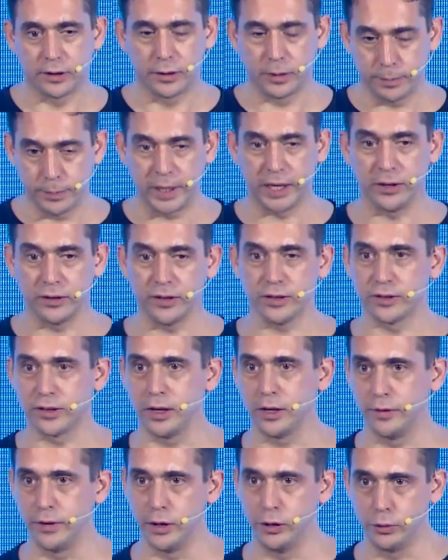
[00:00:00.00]
because it's
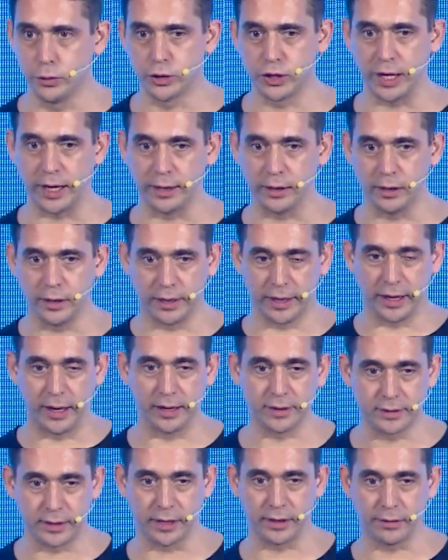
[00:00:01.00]
kind of a new channel and it
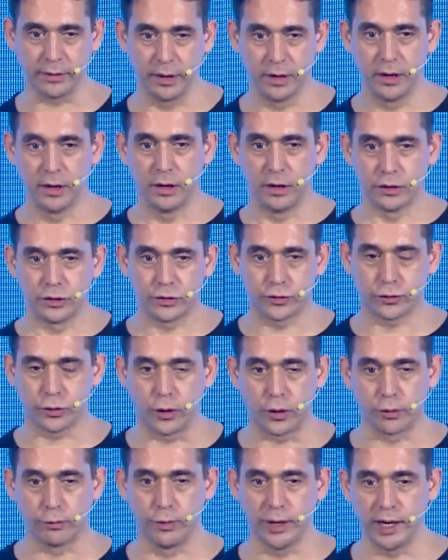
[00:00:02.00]
has like
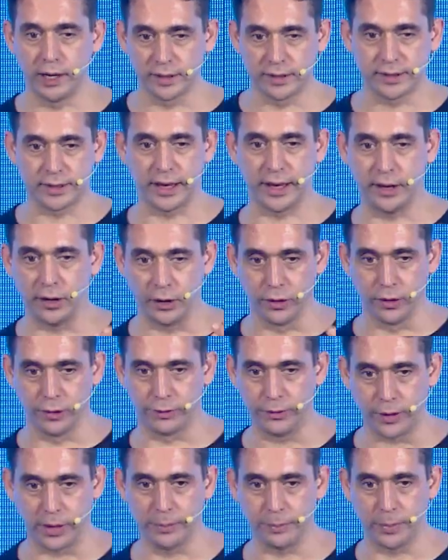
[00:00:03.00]
strong real estate on the
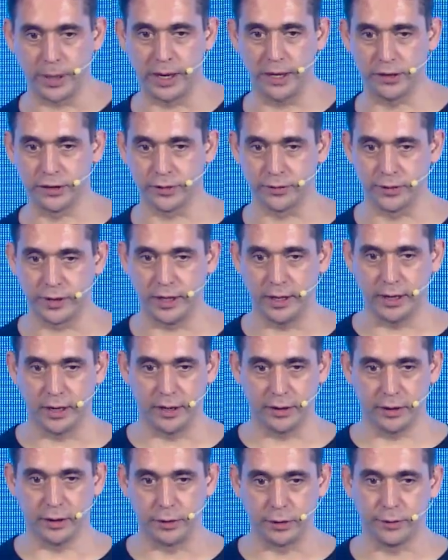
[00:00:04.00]
front page of the,
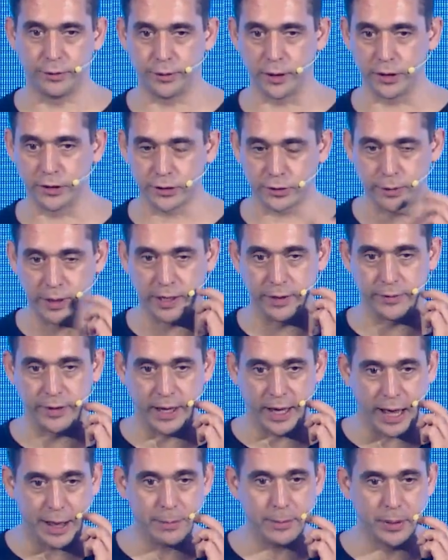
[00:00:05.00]
the front screen of
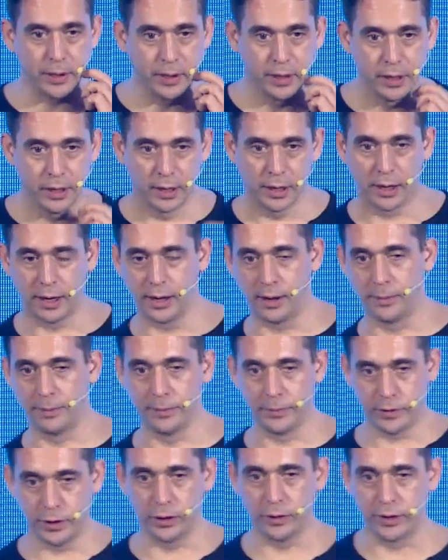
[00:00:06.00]
the app.
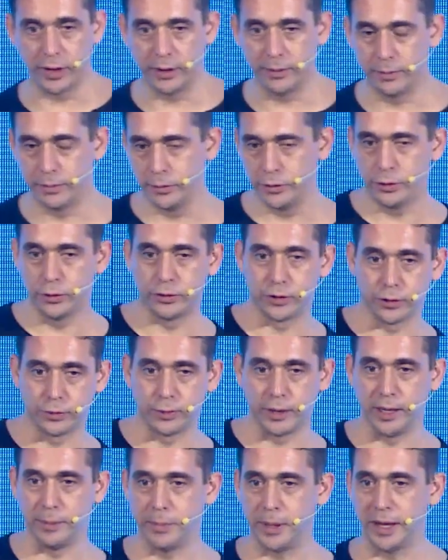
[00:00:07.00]
The users
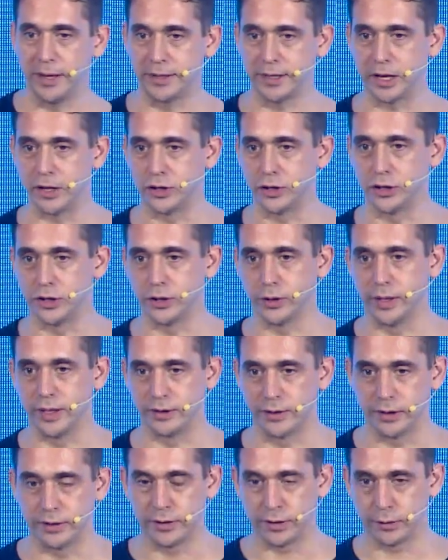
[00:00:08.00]
really pay attention to it.
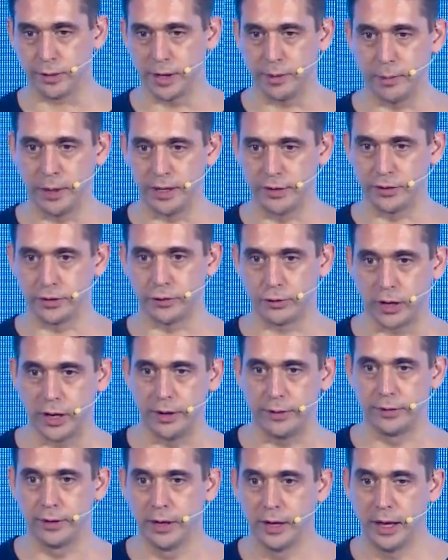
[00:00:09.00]
So it's a great way to
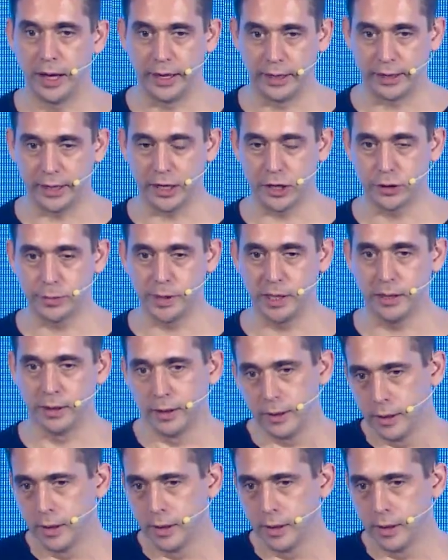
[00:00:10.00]
drive engagement,